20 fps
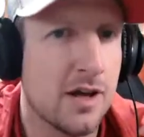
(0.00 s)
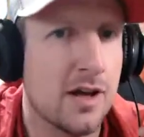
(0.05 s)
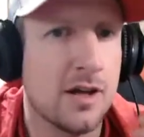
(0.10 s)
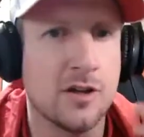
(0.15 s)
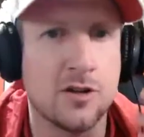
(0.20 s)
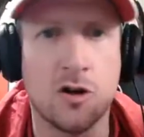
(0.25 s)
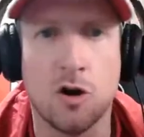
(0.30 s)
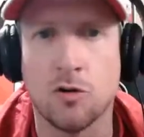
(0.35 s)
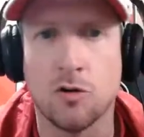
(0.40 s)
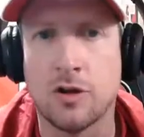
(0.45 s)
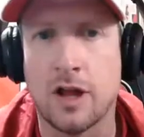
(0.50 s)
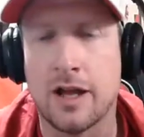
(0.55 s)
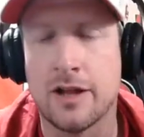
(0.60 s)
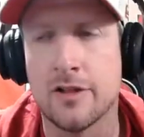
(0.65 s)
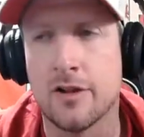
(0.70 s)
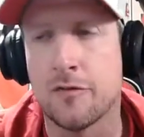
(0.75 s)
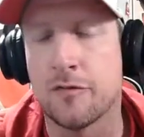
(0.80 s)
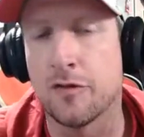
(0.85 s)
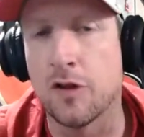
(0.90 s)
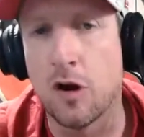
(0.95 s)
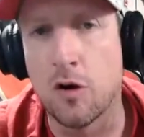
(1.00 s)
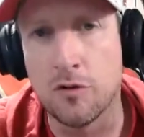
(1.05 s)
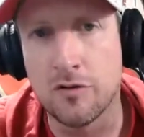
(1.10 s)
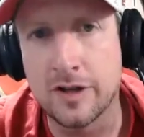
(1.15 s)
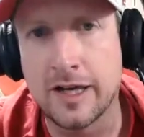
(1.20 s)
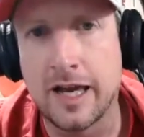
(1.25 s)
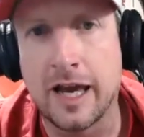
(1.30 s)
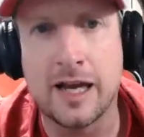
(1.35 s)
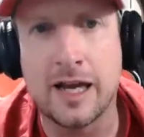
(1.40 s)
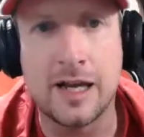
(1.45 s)
letting the flow of the
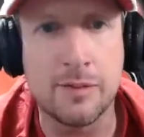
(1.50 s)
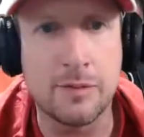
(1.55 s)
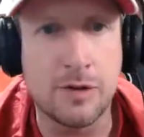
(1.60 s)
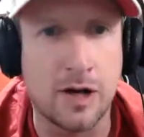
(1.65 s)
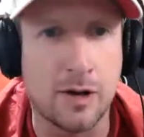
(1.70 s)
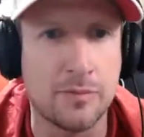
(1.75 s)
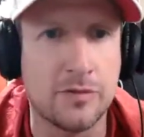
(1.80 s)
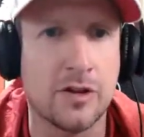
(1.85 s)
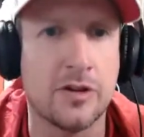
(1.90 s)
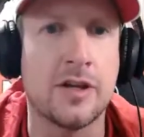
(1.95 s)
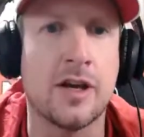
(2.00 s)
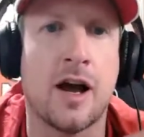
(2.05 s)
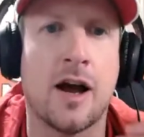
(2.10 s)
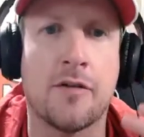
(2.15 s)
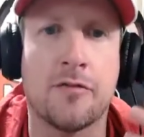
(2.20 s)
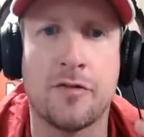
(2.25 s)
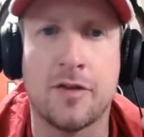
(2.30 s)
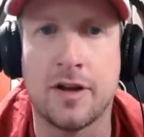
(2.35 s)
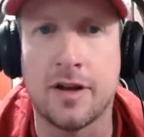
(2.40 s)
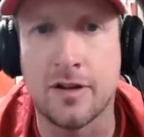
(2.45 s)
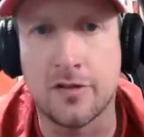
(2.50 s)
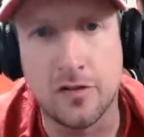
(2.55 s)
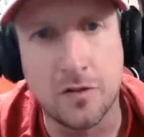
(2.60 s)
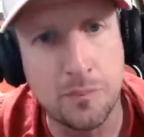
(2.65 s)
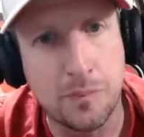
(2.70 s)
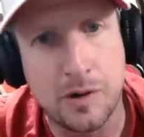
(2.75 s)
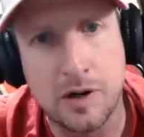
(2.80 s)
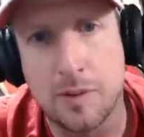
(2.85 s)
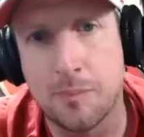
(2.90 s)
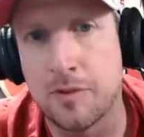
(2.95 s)
game come to the offense
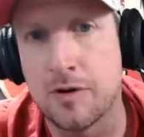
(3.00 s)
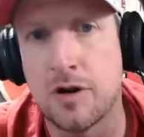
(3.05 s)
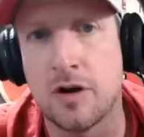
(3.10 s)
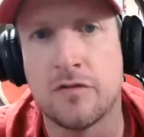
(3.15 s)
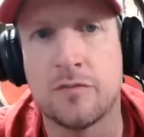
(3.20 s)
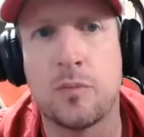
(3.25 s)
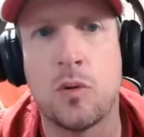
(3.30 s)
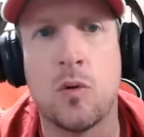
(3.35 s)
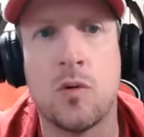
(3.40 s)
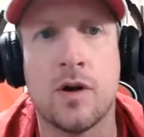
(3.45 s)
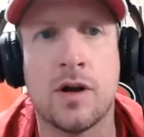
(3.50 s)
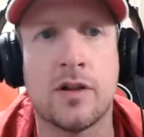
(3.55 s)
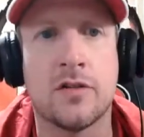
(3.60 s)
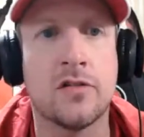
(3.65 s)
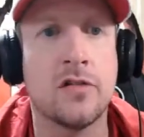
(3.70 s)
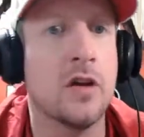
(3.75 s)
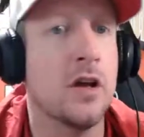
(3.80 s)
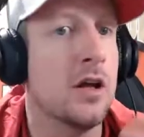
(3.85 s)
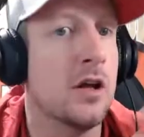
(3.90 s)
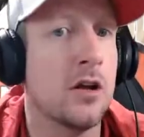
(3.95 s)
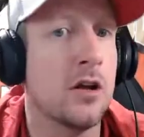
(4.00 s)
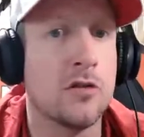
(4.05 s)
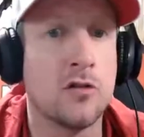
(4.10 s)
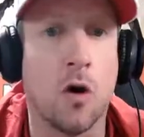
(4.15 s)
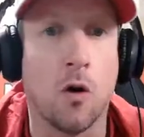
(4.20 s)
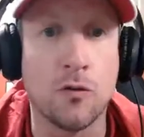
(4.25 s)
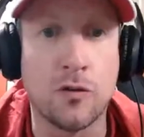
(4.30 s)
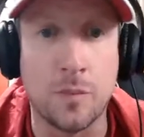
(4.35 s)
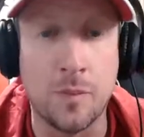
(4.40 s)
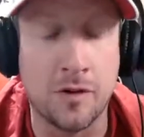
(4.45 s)
and put up enough points to
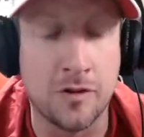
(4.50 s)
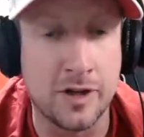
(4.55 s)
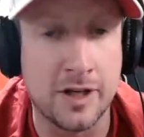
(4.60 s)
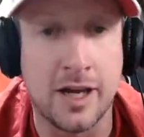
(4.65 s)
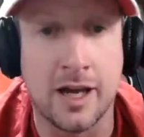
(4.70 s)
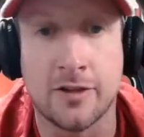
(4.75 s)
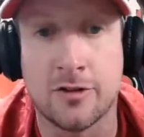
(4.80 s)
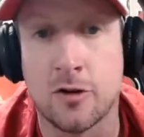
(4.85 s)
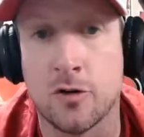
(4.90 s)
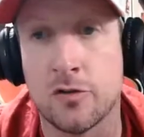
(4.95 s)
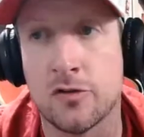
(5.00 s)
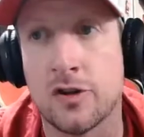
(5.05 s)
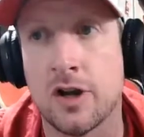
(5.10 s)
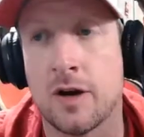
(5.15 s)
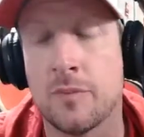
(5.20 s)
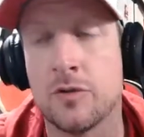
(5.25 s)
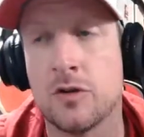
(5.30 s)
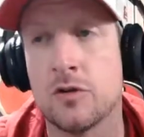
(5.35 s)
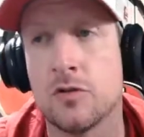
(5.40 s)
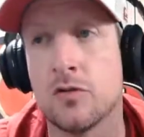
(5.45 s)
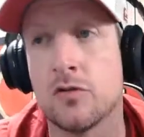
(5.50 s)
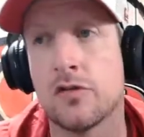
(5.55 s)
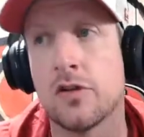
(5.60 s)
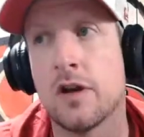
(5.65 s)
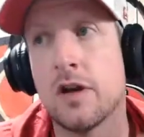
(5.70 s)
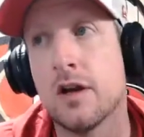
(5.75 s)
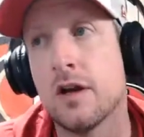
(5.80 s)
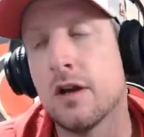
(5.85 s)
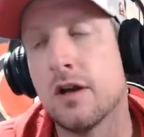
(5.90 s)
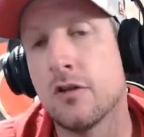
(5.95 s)
ultimately get those W's
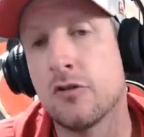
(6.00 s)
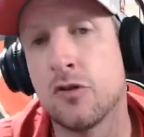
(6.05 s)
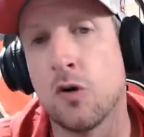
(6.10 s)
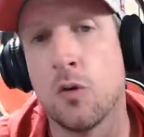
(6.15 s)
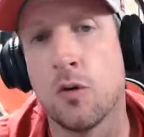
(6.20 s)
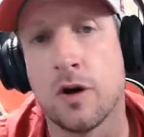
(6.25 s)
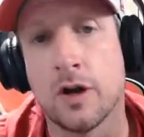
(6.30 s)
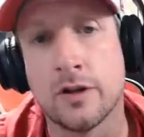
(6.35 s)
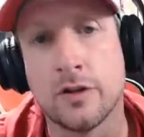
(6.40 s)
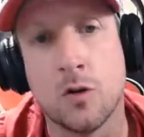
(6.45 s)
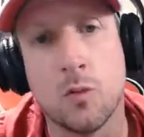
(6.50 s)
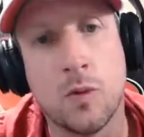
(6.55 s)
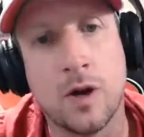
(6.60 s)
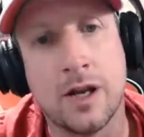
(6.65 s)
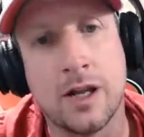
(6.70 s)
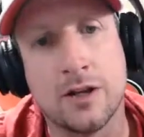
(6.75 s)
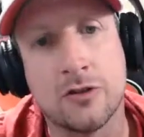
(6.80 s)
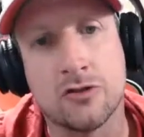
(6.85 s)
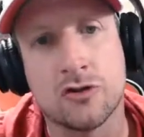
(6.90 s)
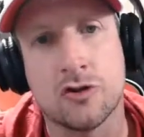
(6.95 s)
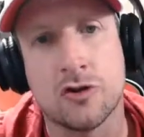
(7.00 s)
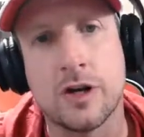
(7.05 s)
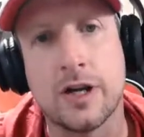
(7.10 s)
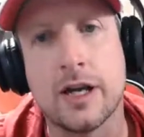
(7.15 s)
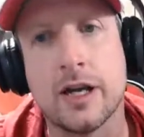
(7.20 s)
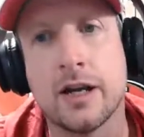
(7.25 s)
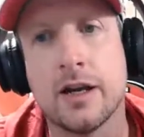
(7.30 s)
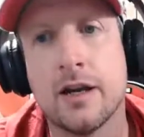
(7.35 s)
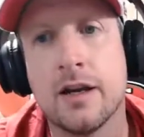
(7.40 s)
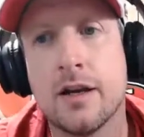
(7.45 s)
during the winning
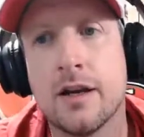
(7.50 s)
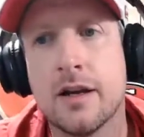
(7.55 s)
streak.